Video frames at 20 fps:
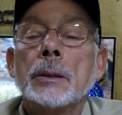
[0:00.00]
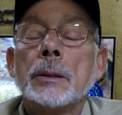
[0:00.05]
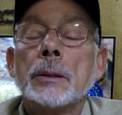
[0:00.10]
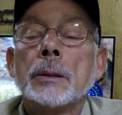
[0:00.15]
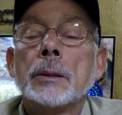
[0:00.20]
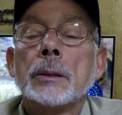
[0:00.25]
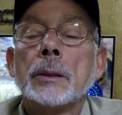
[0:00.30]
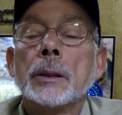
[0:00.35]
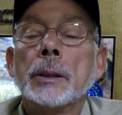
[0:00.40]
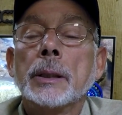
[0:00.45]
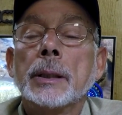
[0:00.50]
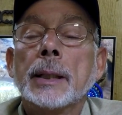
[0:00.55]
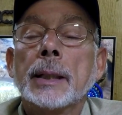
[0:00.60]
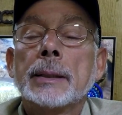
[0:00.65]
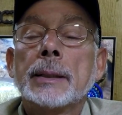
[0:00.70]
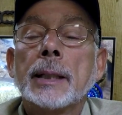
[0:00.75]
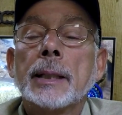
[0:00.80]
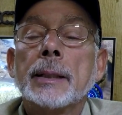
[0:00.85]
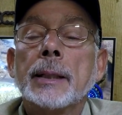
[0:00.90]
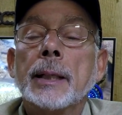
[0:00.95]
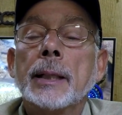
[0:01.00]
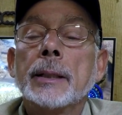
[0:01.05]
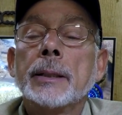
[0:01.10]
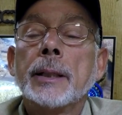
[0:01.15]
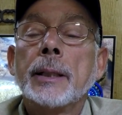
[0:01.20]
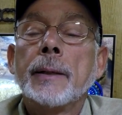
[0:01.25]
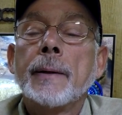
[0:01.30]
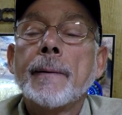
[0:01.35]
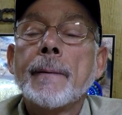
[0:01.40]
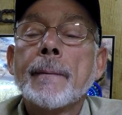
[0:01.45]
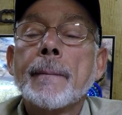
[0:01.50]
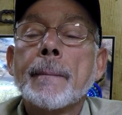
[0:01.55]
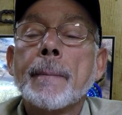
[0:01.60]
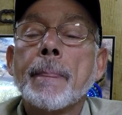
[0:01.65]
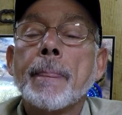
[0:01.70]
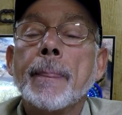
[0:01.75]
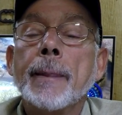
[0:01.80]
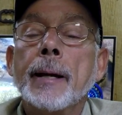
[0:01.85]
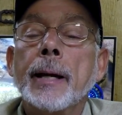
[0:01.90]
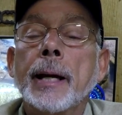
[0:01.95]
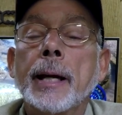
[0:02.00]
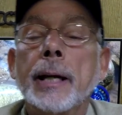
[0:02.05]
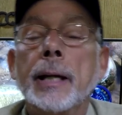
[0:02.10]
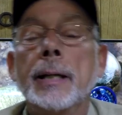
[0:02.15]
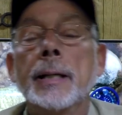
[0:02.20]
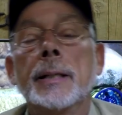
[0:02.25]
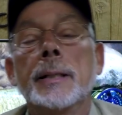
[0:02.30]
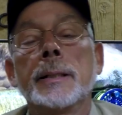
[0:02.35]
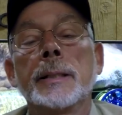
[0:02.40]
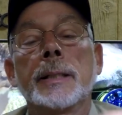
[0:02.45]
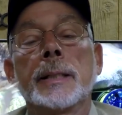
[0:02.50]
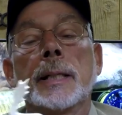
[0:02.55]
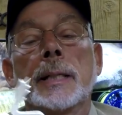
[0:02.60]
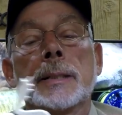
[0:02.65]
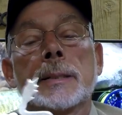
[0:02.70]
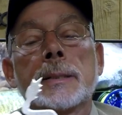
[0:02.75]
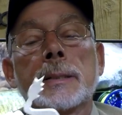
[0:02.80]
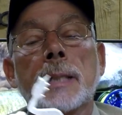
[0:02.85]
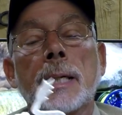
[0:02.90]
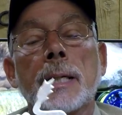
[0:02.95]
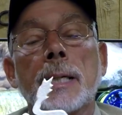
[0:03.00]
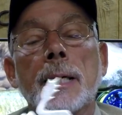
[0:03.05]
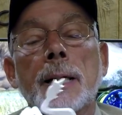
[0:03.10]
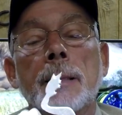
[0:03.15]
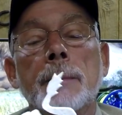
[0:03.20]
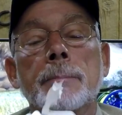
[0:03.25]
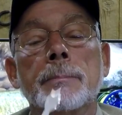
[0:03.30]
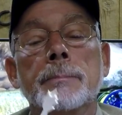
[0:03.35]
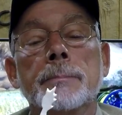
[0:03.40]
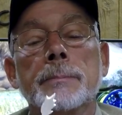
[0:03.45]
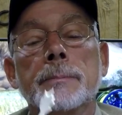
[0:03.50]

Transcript: So you got that down there, and you got it set up,